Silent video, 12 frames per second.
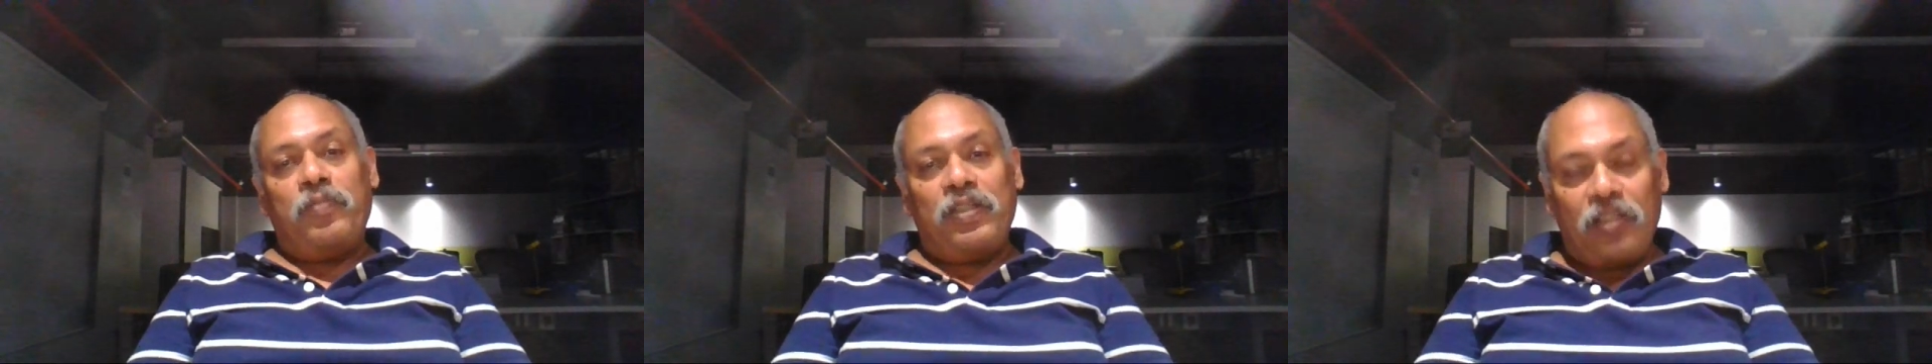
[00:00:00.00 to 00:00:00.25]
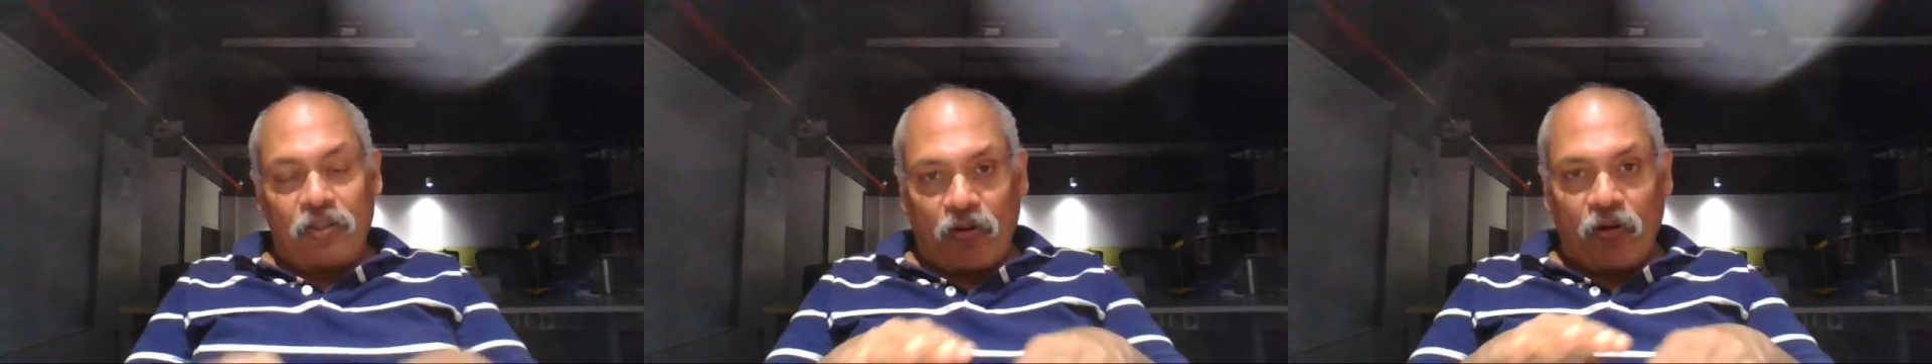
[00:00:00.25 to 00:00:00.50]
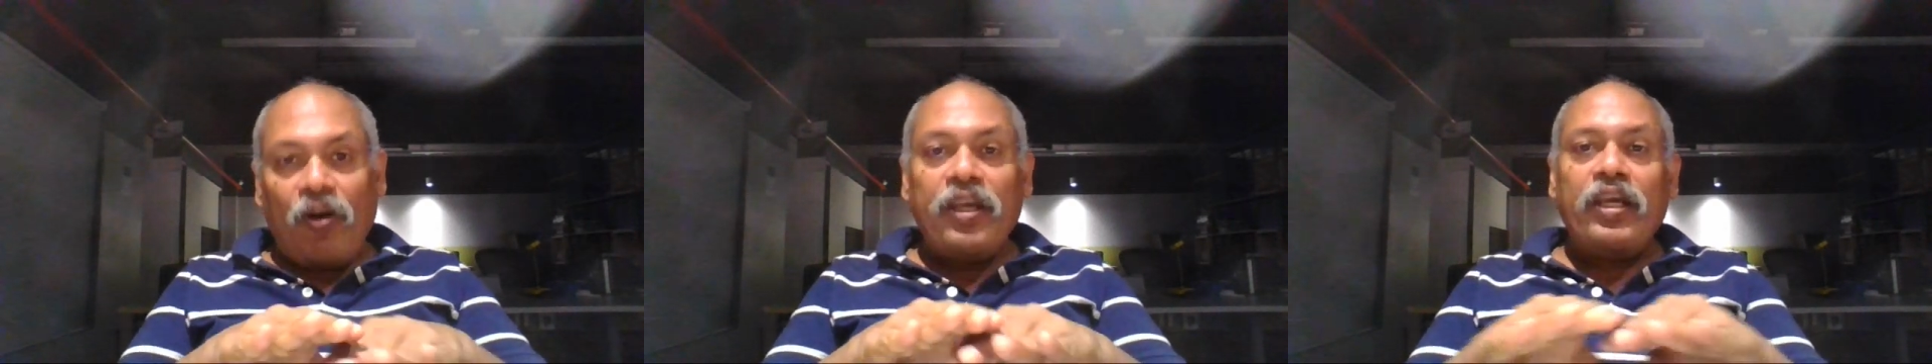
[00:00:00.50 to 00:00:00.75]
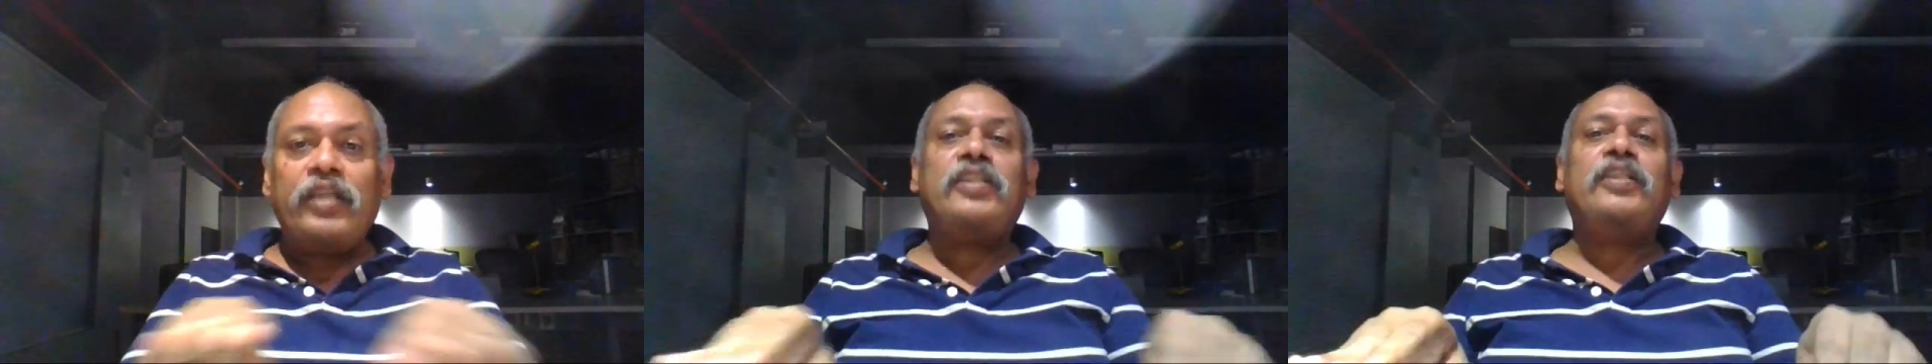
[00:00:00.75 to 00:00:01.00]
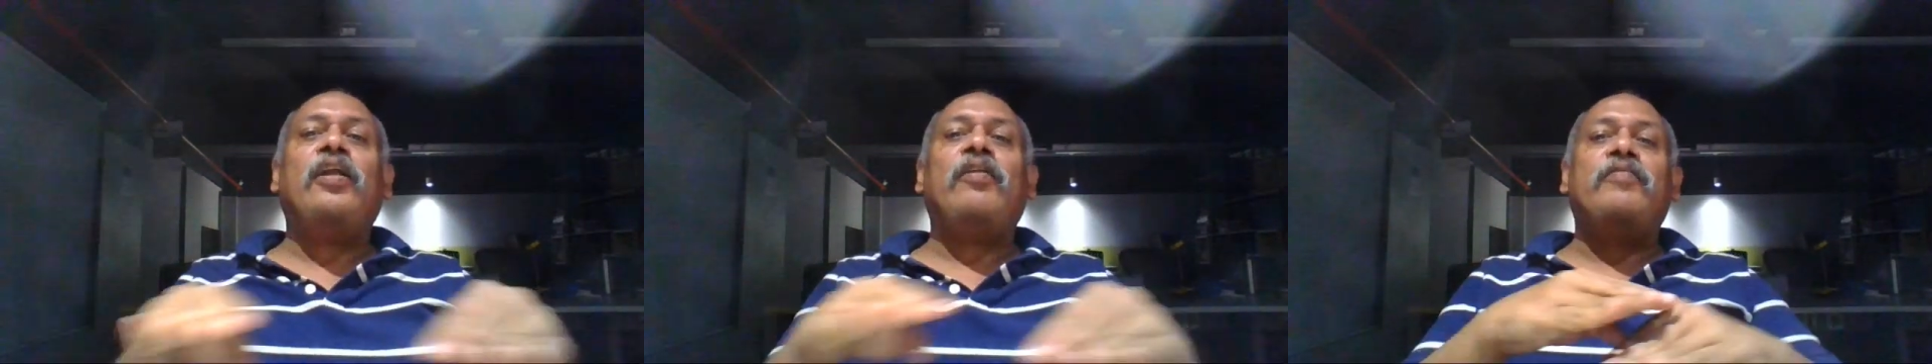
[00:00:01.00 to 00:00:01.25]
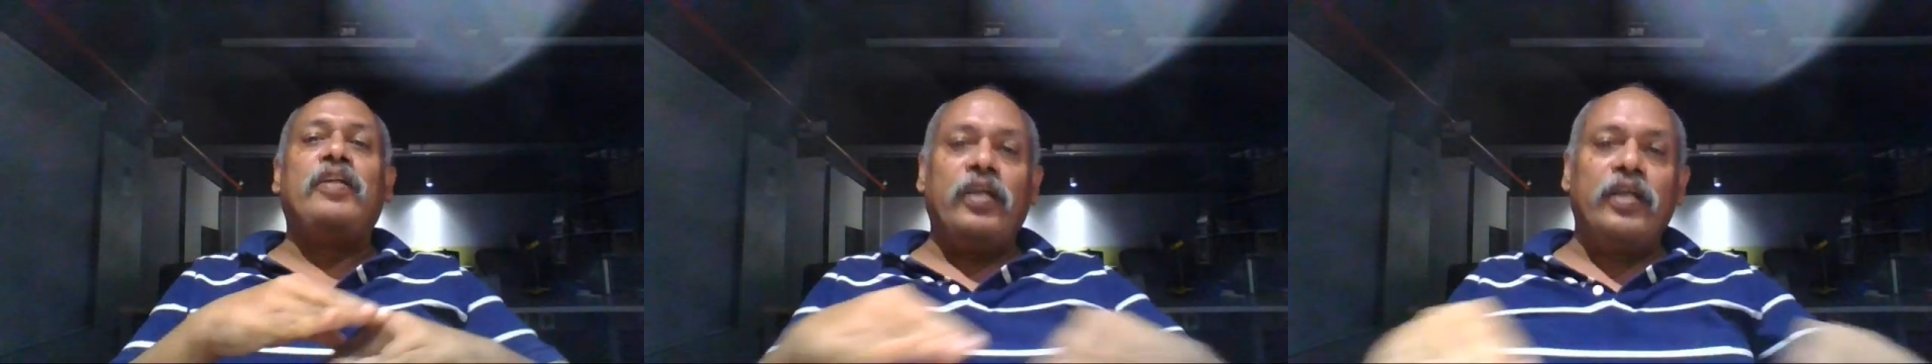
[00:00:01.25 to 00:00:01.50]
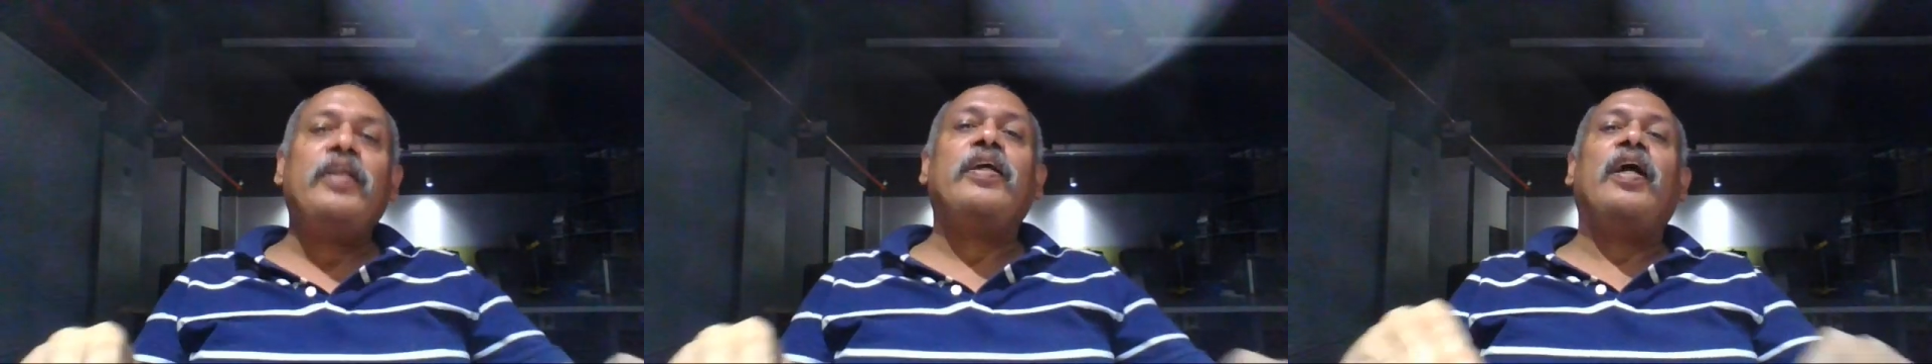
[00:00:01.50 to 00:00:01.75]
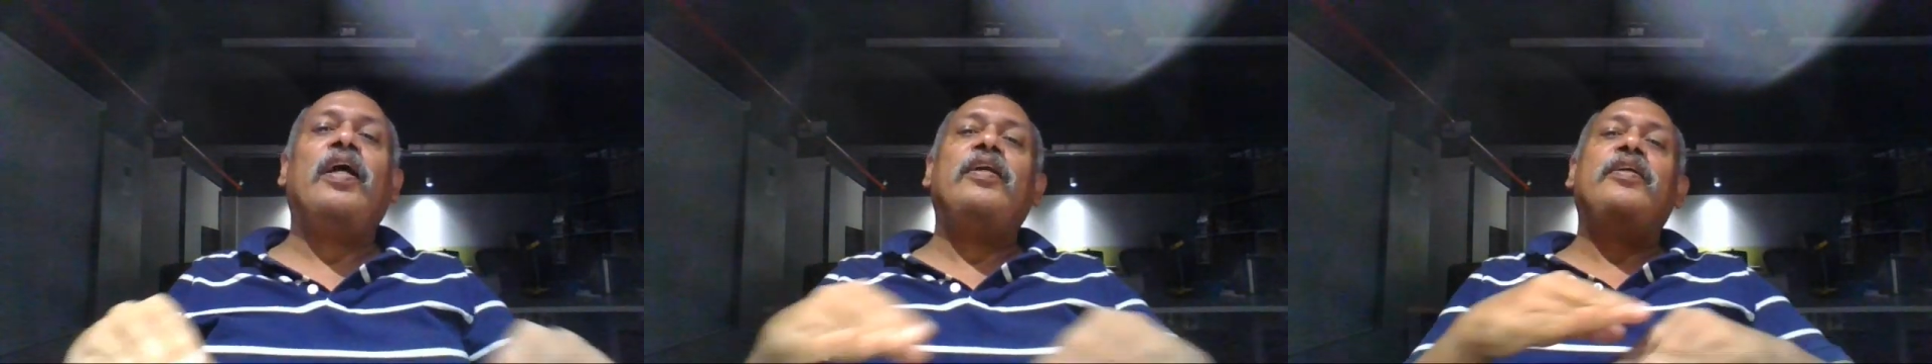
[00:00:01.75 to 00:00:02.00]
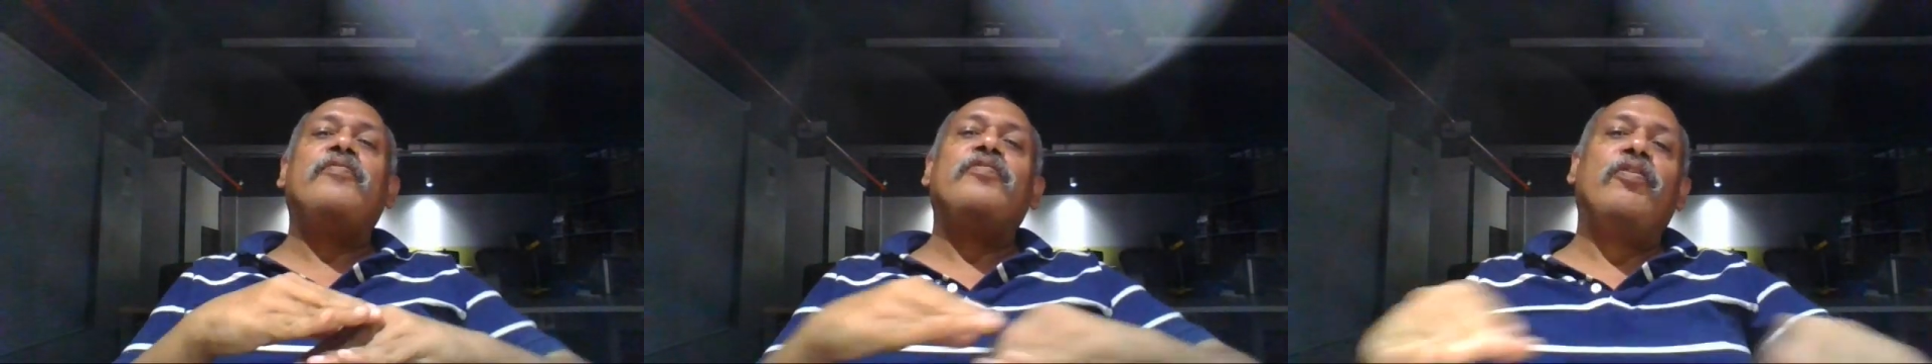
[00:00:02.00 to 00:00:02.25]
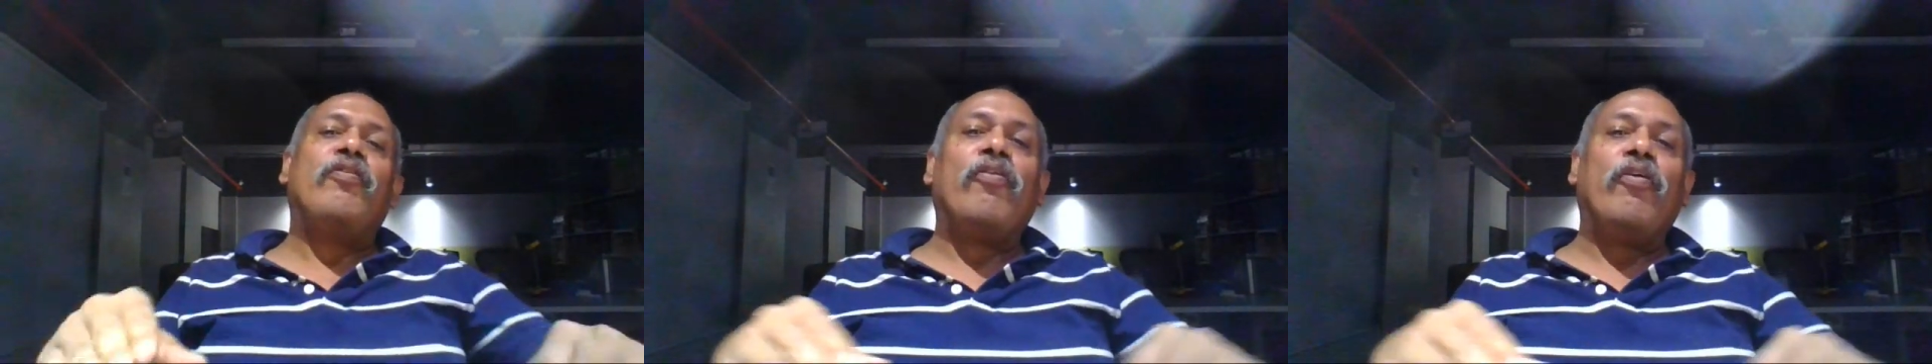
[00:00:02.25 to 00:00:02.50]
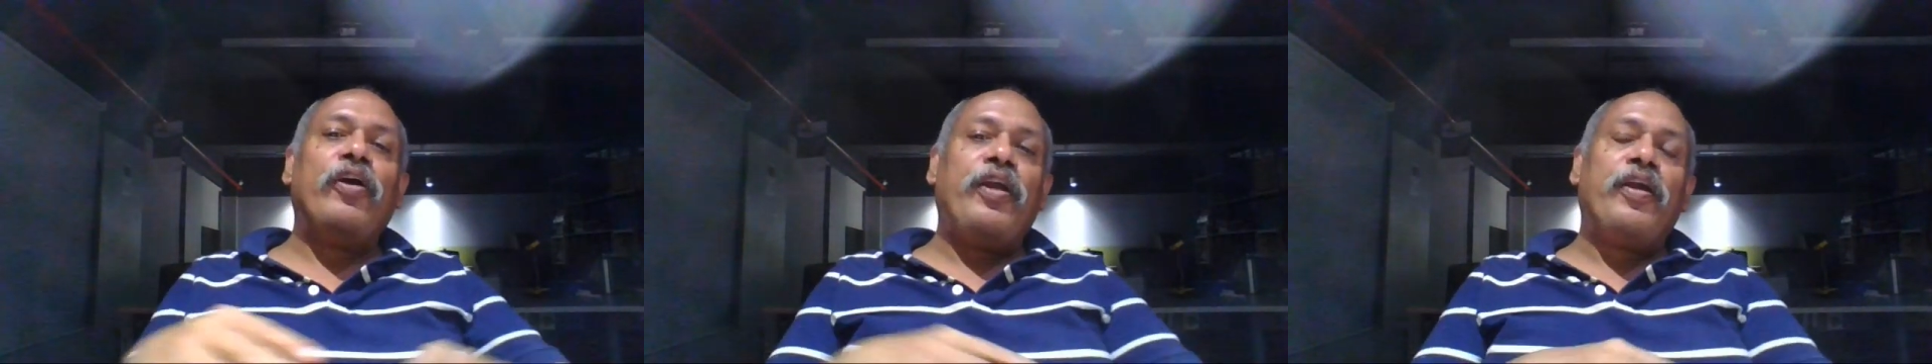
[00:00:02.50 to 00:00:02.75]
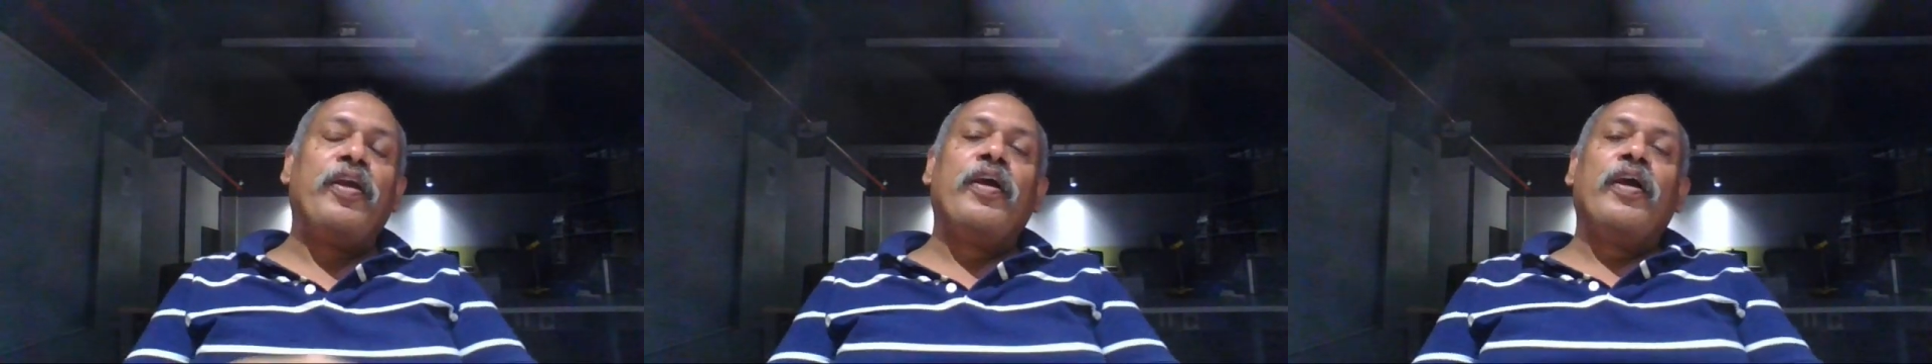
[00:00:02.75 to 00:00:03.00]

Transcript: but the drawing itself, the technicality of the drawing